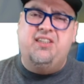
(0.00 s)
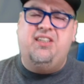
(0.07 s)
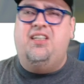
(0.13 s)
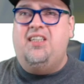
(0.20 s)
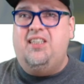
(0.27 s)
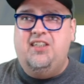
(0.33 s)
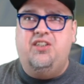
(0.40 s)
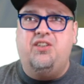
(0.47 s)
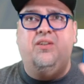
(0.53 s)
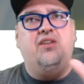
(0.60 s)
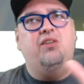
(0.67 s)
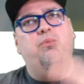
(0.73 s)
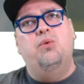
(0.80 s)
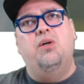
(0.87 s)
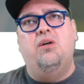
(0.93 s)
you need to do,
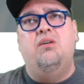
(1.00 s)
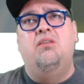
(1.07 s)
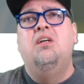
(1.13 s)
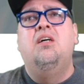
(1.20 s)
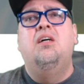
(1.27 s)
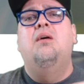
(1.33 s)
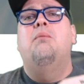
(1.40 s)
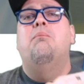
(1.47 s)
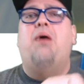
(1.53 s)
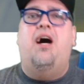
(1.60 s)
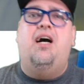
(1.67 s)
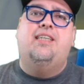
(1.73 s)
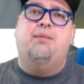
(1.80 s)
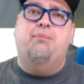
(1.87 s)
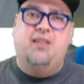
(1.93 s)
you will
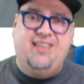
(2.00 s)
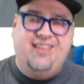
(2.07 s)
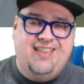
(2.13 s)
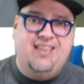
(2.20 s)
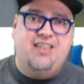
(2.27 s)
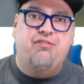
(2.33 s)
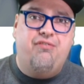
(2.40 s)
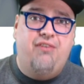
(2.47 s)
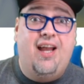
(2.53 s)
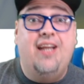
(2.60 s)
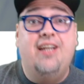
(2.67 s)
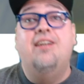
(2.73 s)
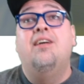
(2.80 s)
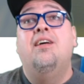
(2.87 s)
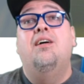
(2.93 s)
possibly need to
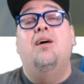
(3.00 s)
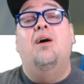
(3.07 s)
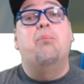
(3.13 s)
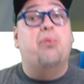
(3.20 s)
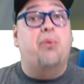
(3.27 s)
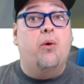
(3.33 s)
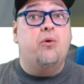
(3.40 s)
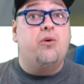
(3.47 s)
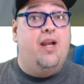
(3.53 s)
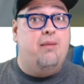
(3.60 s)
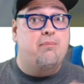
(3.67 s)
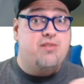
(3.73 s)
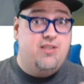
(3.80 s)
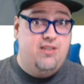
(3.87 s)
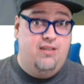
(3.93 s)
find a program
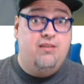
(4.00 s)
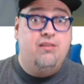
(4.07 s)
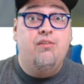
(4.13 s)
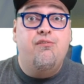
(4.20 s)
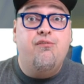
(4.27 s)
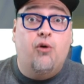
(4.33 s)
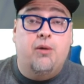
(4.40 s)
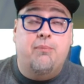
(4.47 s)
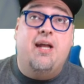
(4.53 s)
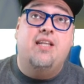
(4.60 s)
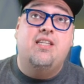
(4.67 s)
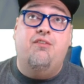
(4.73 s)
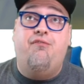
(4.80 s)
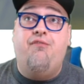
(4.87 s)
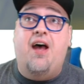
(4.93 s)
to format
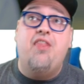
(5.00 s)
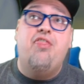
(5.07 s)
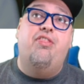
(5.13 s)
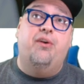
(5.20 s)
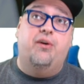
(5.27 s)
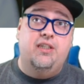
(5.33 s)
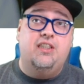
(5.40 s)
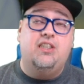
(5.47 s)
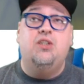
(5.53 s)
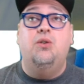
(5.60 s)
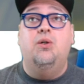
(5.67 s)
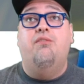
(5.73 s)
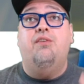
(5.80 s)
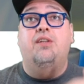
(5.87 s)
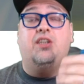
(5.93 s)
to FAT32
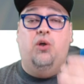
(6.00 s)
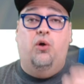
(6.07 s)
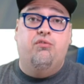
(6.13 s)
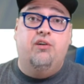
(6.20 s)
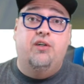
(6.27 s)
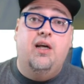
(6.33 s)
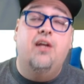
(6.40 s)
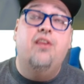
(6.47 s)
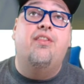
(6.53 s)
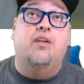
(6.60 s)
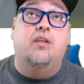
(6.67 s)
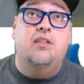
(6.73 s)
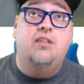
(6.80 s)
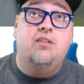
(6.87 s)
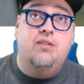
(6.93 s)
if it's over a
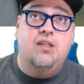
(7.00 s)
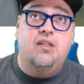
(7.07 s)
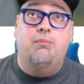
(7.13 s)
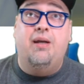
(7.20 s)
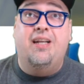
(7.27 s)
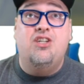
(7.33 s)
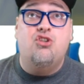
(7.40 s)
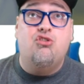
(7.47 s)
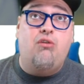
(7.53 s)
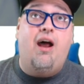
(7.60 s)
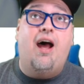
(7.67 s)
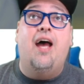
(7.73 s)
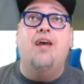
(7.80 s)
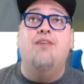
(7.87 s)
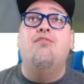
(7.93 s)
32 gigabyte
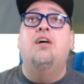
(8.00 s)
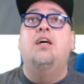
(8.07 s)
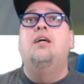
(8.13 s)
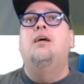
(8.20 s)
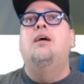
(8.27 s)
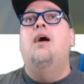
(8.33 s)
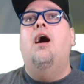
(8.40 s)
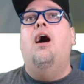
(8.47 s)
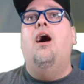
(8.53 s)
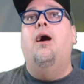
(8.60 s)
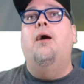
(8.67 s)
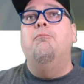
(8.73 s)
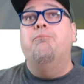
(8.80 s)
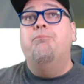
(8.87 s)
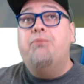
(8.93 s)
drive.
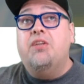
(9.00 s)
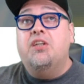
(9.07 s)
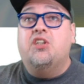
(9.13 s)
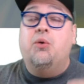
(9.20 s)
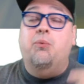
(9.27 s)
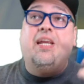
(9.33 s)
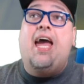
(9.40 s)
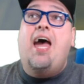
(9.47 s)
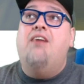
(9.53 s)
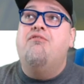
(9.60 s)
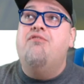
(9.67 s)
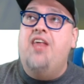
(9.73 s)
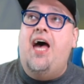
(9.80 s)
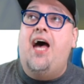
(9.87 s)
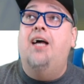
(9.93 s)
So we have
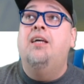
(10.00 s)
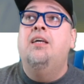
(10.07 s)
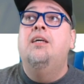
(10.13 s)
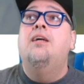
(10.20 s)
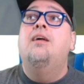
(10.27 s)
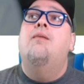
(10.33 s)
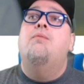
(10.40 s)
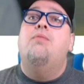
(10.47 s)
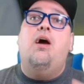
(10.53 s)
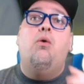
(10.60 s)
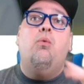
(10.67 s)
that. Now,